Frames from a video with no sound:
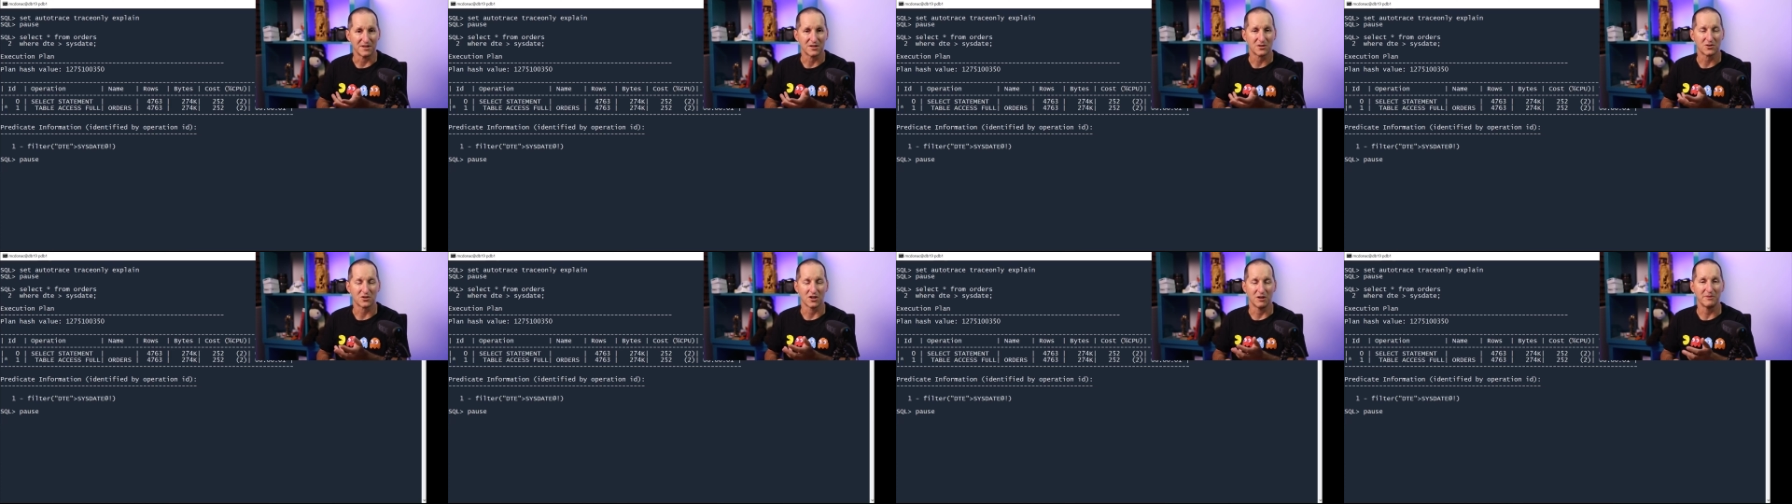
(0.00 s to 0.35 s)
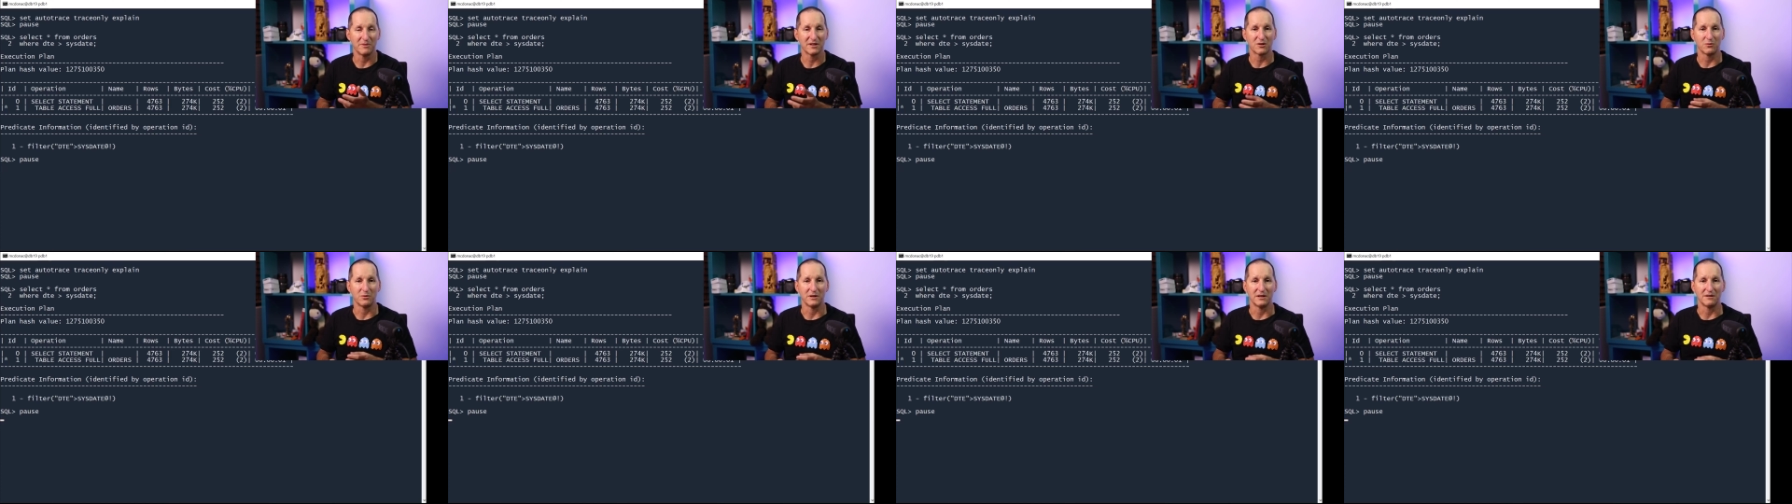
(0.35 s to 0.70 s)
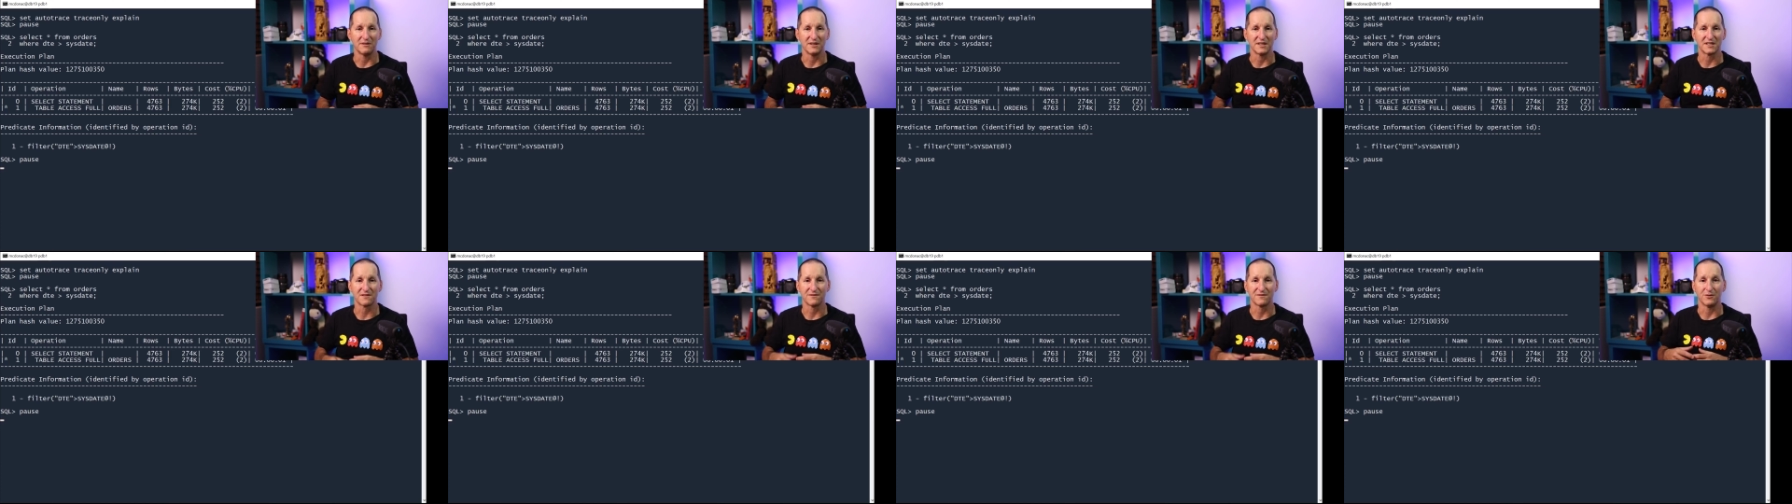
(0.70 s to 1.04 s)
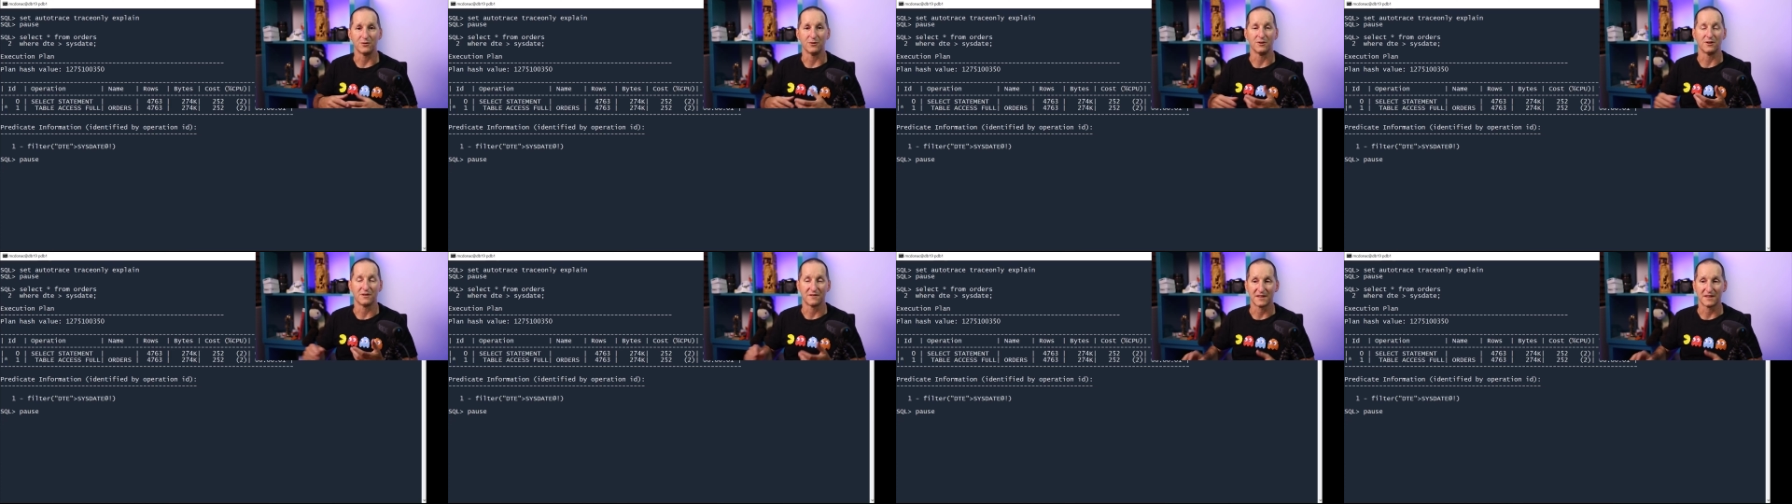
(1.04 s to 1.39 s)
Show me queries
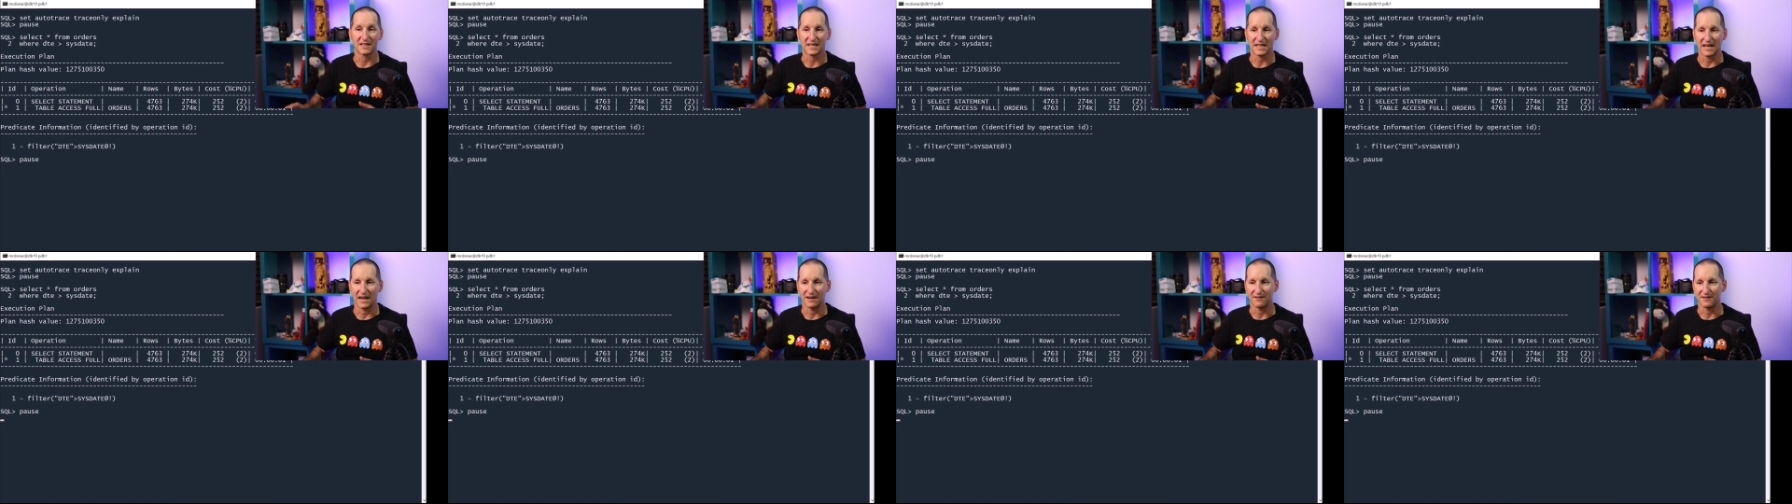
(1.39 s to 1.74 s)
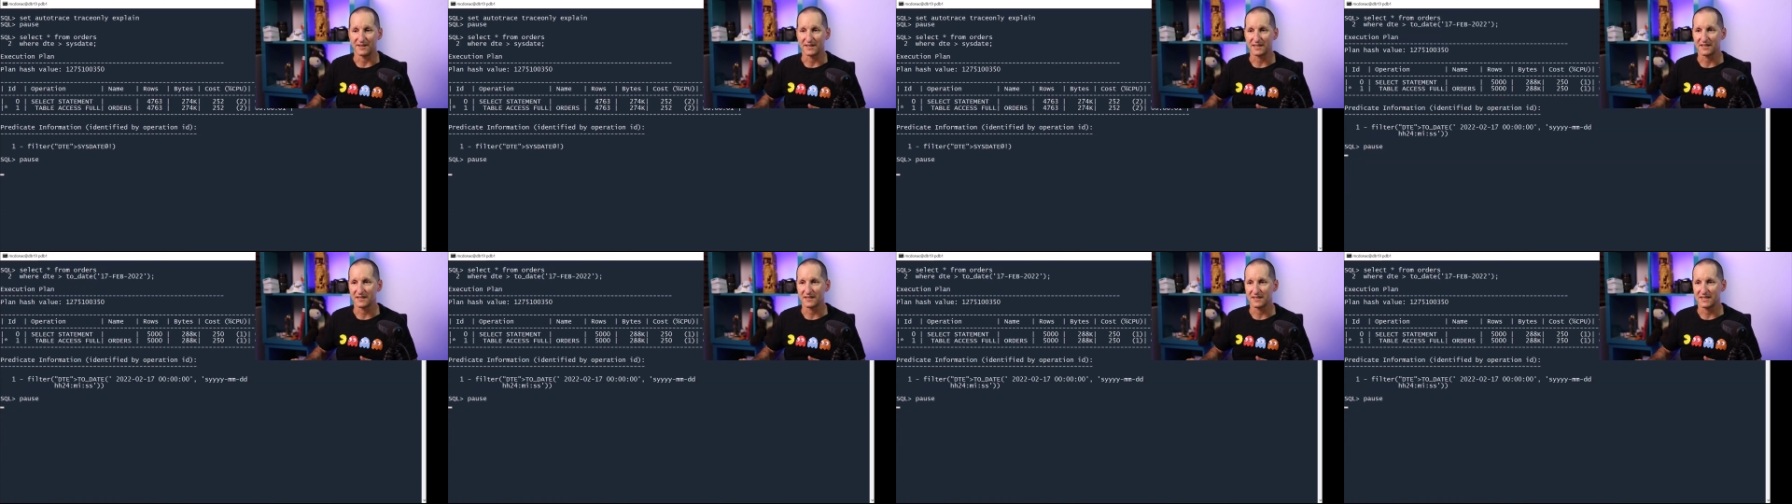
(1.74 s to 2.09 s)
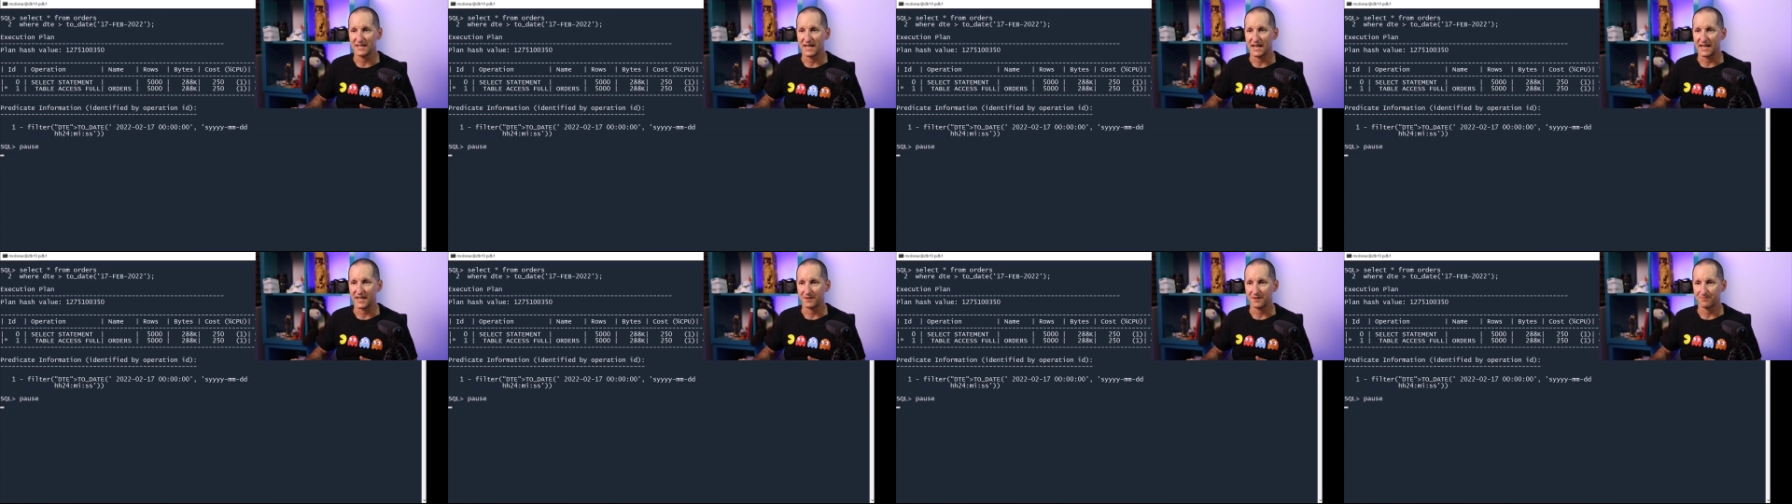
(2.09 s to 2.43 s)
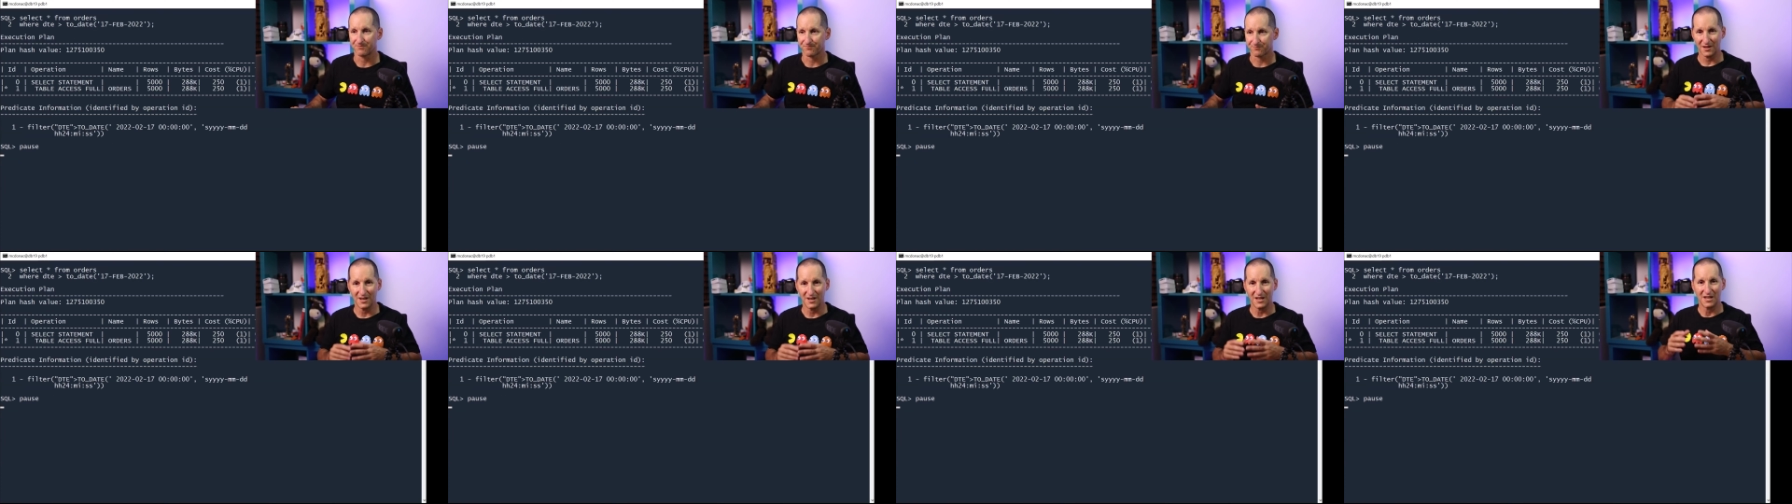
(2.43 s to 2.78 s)
for the current day.
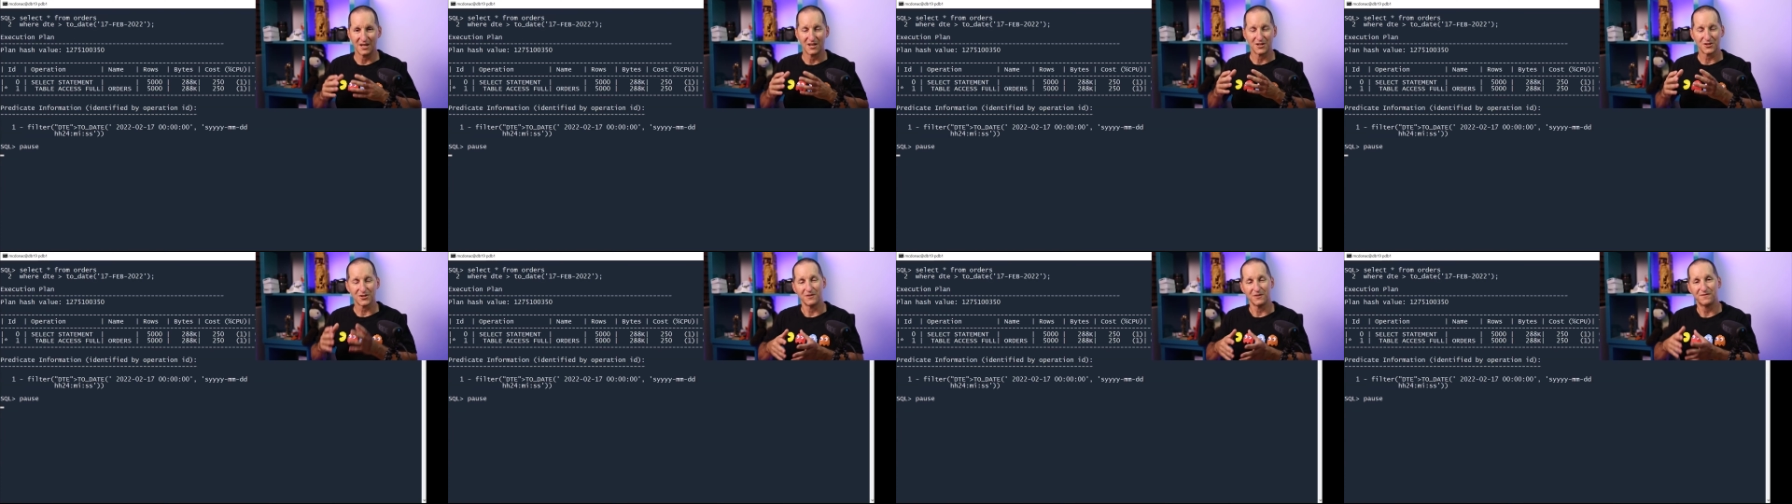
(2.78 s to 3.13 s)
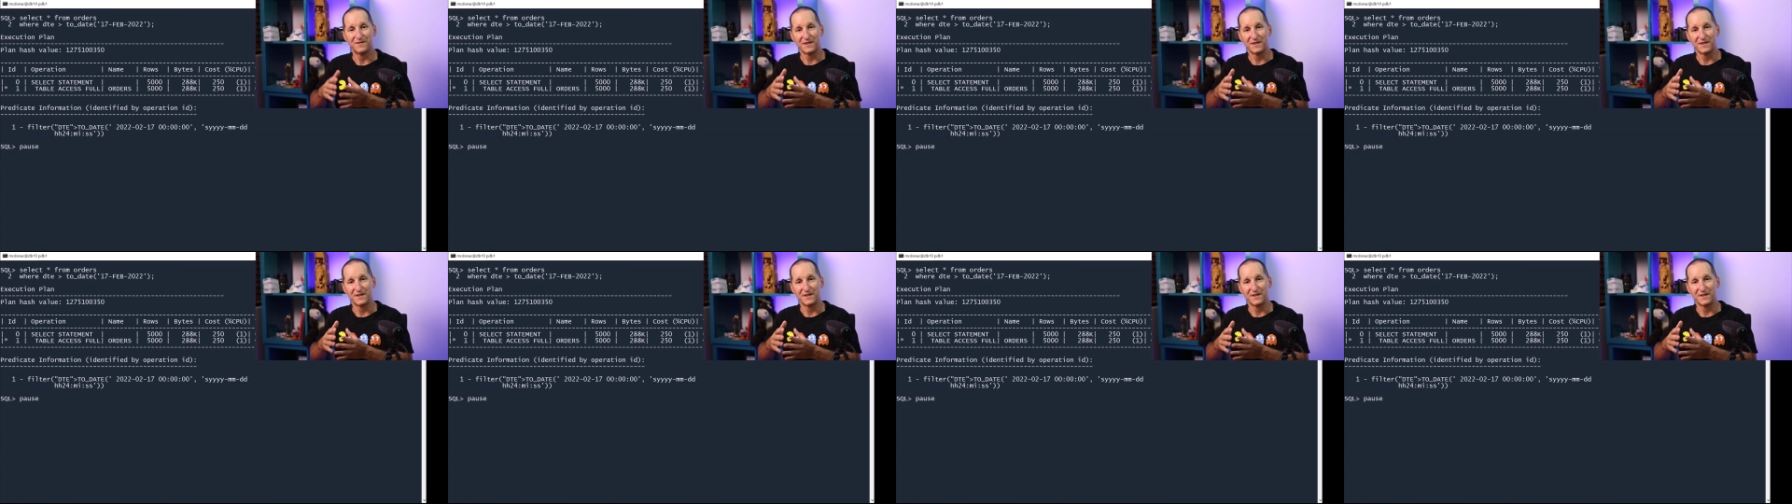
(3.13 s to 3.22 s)
So for